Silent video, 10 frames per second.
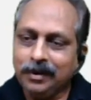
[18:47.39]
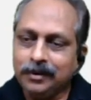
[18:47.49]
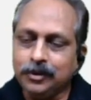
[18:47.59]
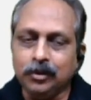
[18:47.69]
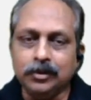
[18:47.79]

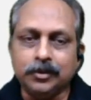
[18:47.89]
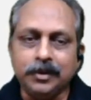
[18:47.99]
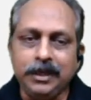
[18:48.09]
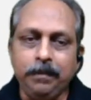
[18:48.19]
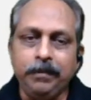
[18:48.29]
So
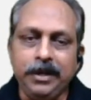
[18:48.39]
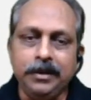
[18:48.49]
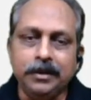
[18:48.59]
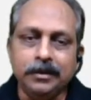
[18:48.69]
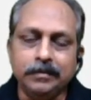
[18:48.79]

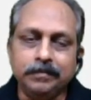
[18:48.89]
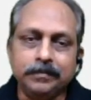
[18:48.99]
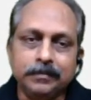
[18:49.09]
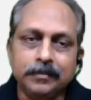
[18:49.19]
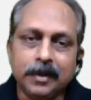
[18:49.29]
3B,
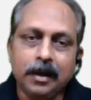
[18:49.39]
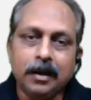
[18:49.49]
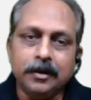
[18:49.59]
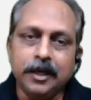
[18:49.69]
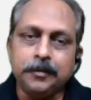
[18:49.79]

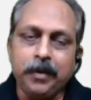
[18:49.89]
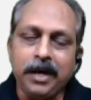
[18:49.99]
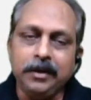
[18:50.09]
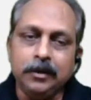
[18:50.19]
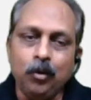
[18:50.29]

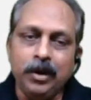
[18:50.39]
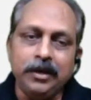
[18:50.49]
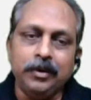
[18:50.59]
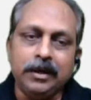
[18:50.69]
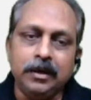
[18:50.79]
despite a growing
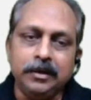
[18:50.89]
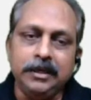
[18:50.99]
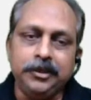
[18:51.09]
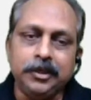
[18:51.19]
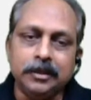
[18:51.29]

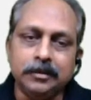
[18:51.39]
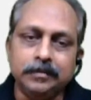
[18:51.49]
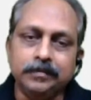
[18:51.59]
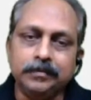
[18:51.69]
recognition